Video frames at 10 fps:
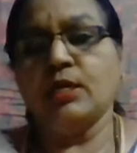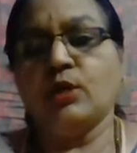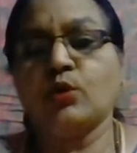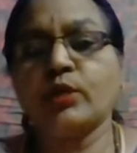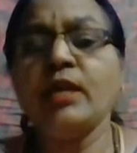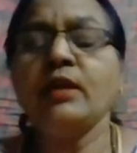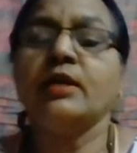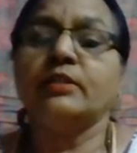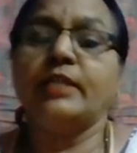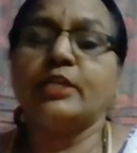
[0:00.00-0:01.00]
Okay,
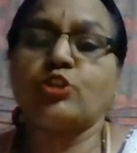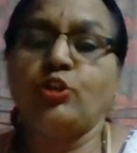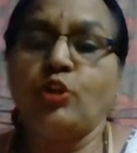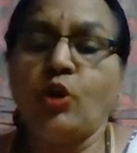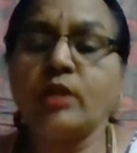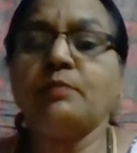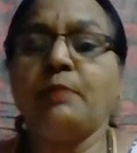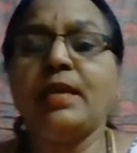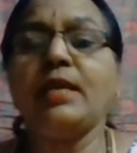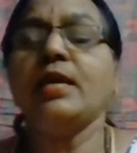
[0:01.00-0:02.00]
there should not
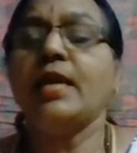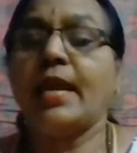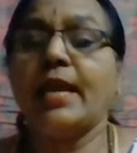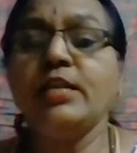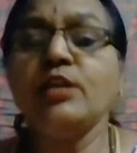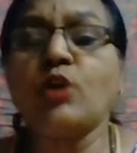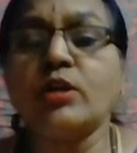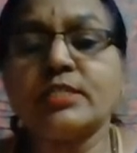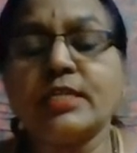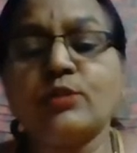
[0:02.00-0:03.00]
be any
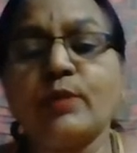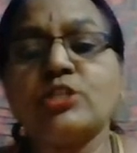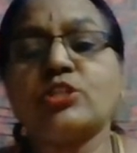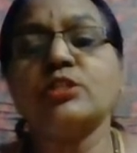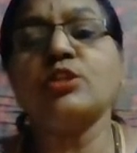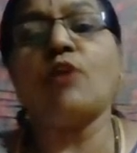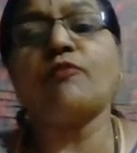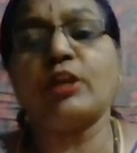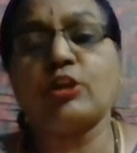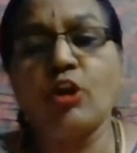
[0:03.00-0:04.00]
concentration of
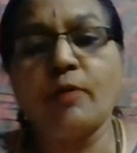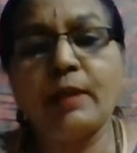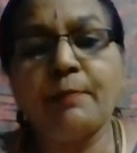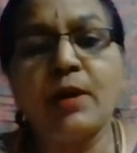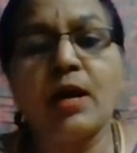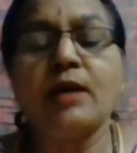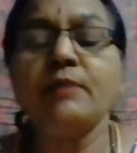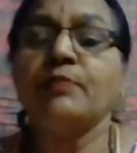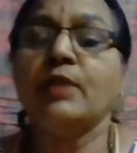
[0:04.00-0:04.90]
economic power.